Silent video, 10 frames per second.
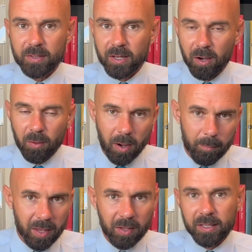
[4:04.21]
$1
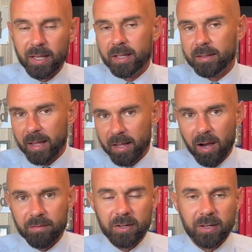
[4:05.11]
million, and they
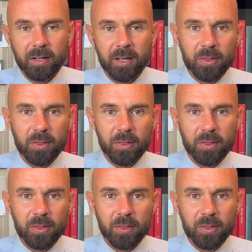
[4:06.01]
offer